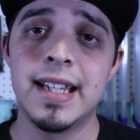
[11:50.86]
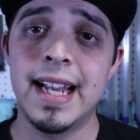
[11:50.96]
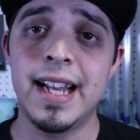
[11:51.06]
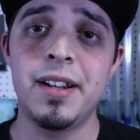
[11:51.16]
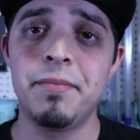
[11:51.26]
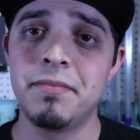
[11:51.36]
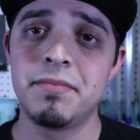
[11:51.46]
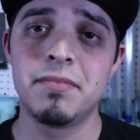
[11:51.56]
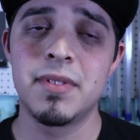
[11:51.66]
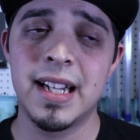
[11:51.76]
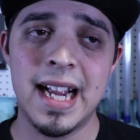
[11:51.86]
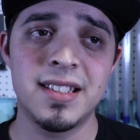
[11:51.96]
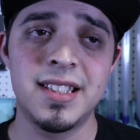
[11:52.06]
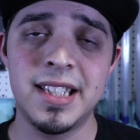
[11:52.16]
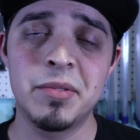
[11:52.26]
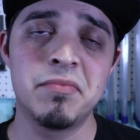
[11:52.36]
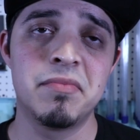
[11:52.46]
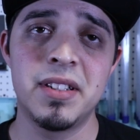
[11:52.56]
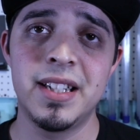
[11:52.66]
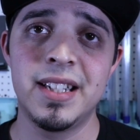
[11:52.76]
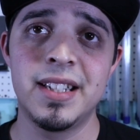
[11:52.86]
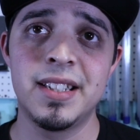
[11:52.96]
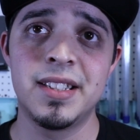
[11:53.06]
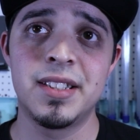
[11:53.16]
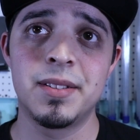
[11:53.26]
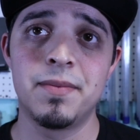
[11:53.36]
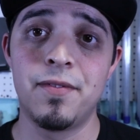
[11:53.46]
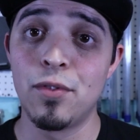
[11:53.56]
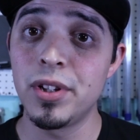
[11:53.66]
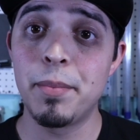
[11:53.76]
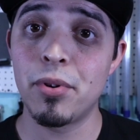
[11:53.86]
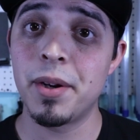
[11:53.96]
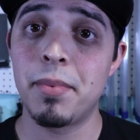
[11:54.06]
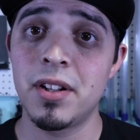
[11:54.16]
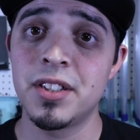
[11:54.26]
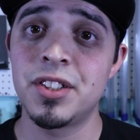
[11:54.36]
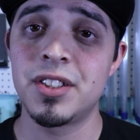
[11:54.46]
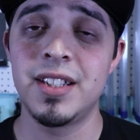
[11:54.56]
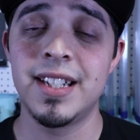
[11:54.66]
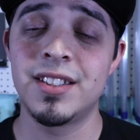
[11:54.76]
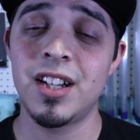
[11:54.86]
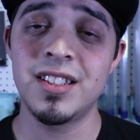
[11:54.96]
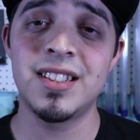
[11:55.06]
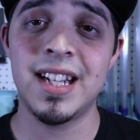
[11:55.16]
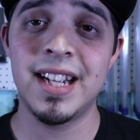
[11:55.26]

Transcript: The head casting is fully poured and polished. The exhaust